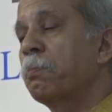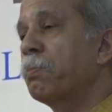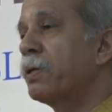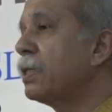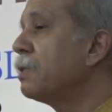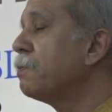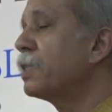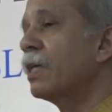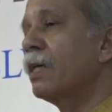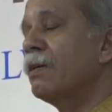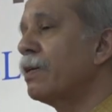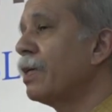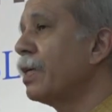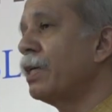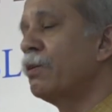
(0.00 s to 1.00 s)
Pandit
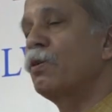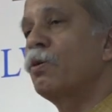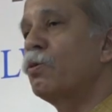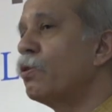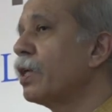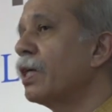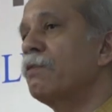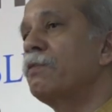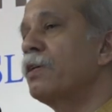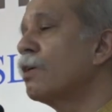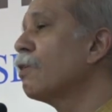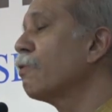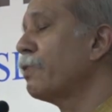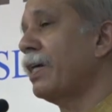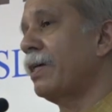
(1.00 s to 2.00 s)
Jawaharlal Nehru would have
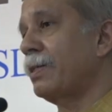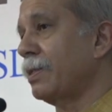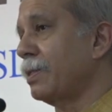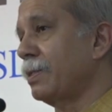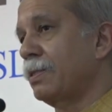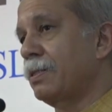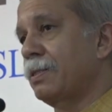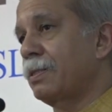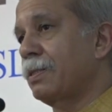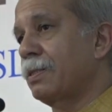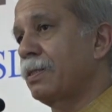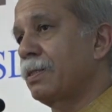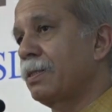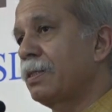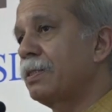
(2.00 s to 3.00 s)
none of
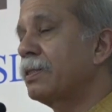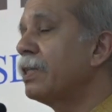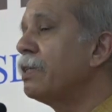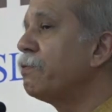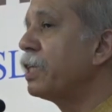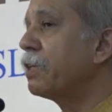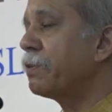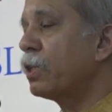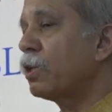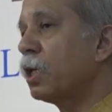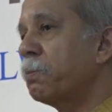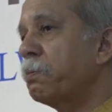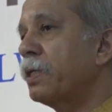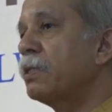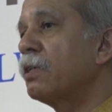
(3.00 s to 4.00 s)
that. He said we have
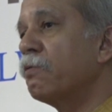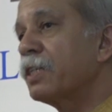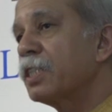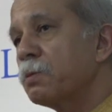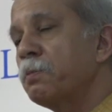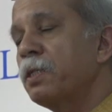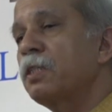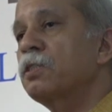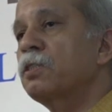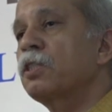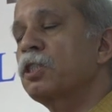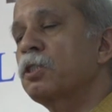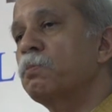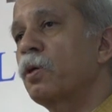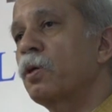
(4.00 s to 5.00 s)
adopted the
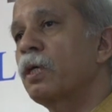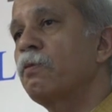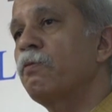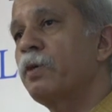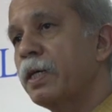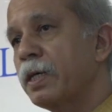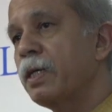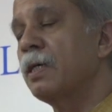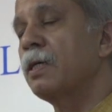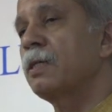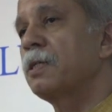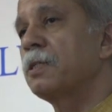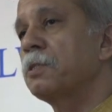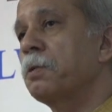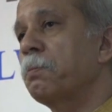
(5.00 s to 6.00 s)
Westminster's model where
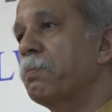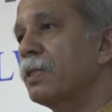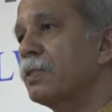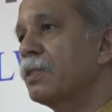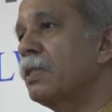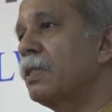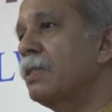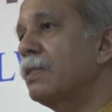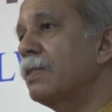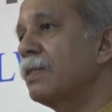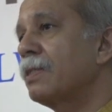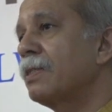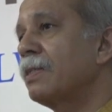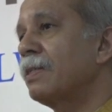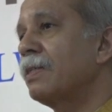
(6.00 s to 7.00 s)
the president
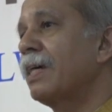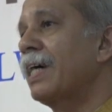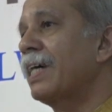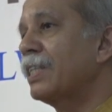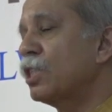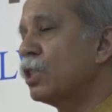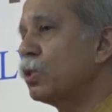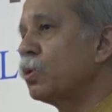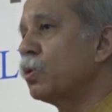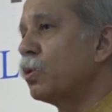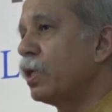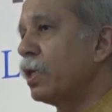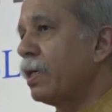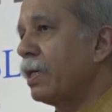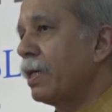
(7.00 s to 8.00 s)
has to
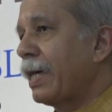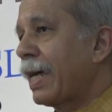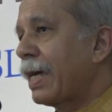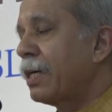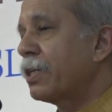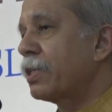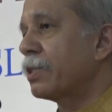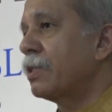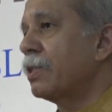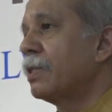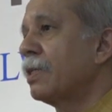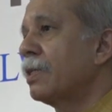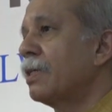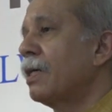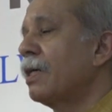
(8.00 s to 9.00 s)
act
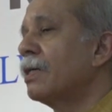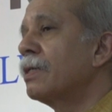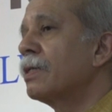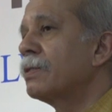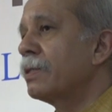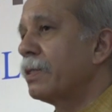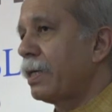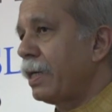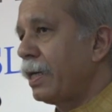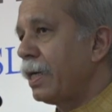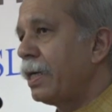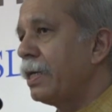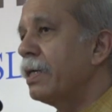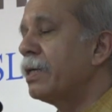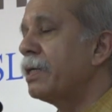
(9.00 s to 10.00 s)
under the
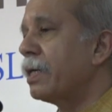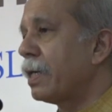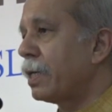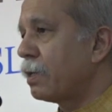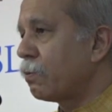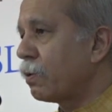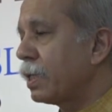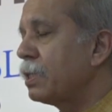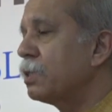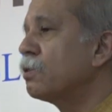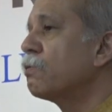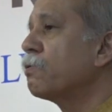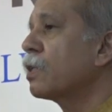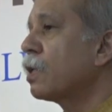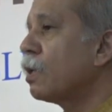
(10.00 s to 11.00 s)
aid and advice
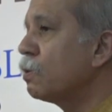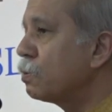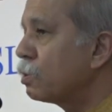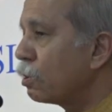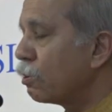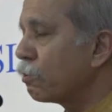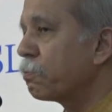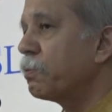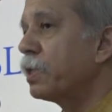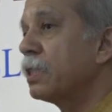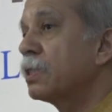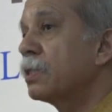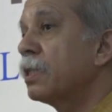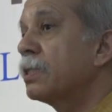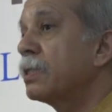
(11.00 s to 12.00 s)
of the Council of
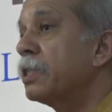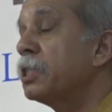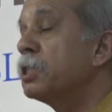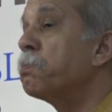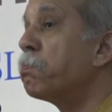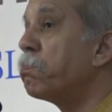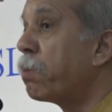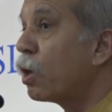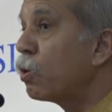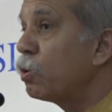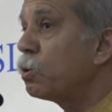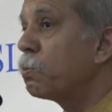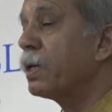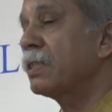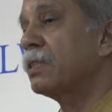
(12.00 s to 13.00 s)
Ministers and is
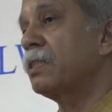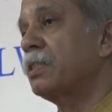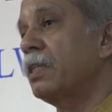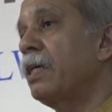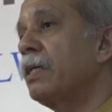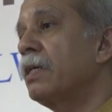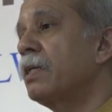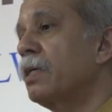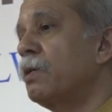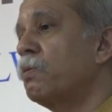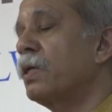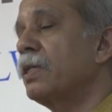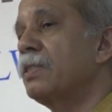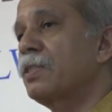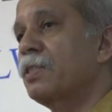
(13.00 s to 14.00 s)
bound by such aid and
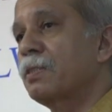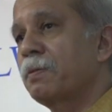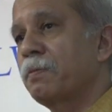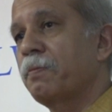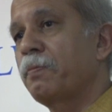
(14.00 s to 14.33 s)
advice.